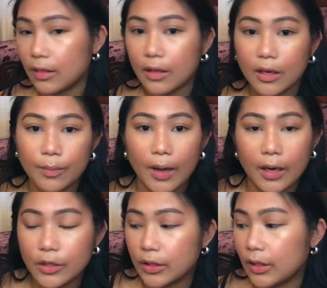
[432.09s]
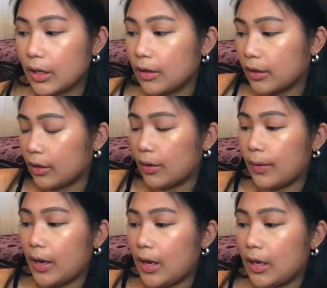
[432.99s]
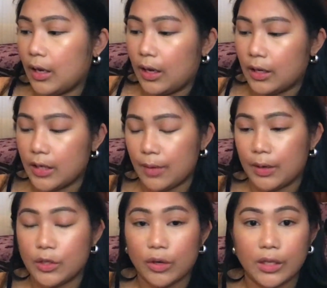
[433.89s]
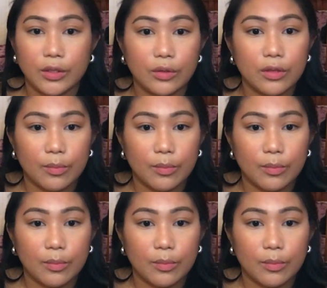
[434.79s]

then I'm actually gonna go ahead and take my translucent